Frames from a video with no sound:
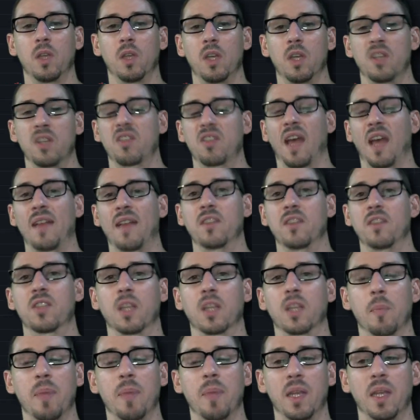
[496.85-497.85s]
silencing
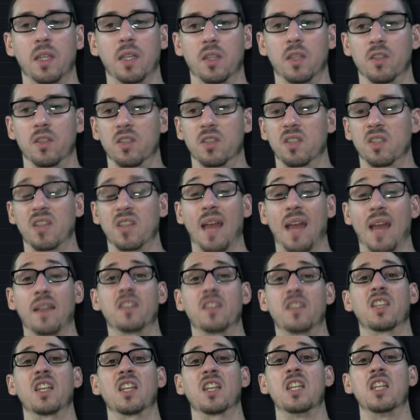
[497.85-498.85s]
opinions,
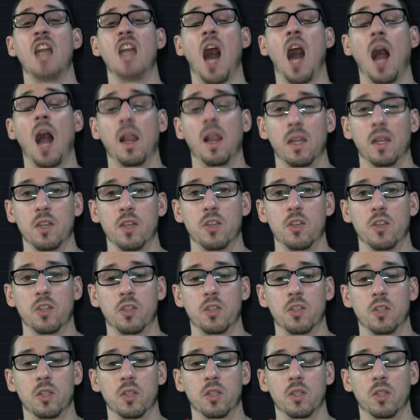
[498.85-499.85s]
silencing
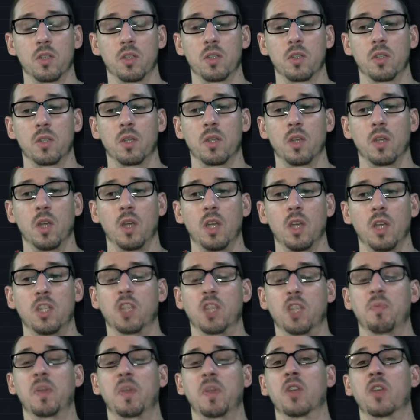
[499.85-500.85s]
knowledge,
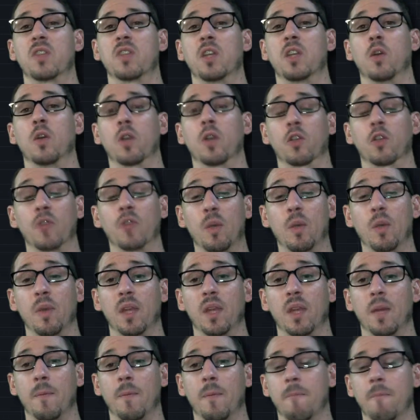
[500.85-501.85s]
just because they don't agree with it.